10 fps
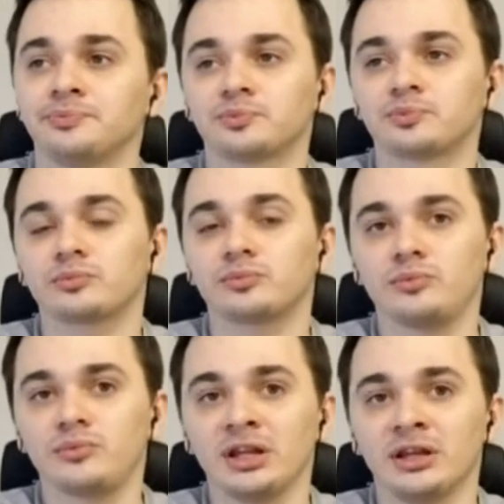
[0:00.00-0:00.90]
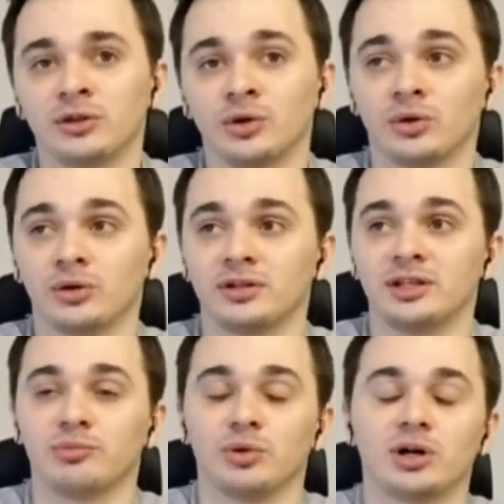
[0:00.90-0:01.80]
So if we're considering
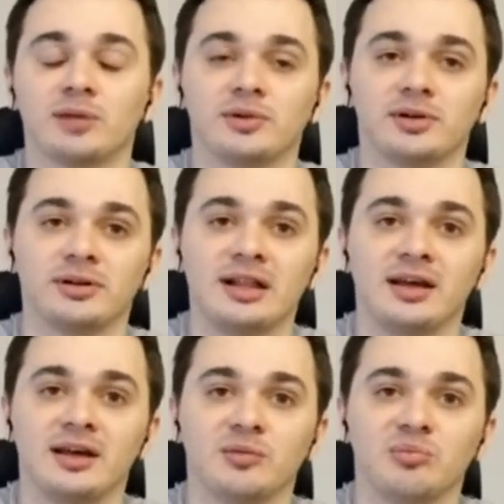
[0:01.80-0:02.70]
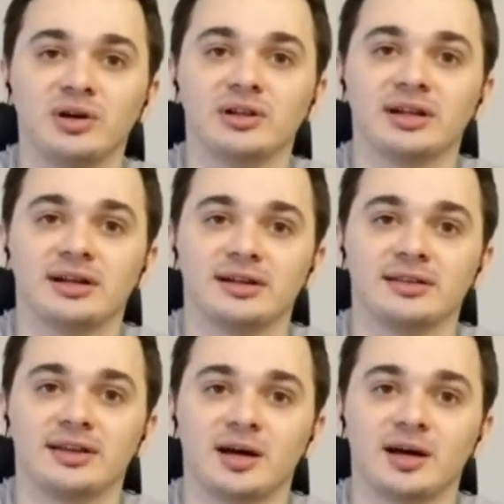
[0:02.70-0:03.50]
a network vector,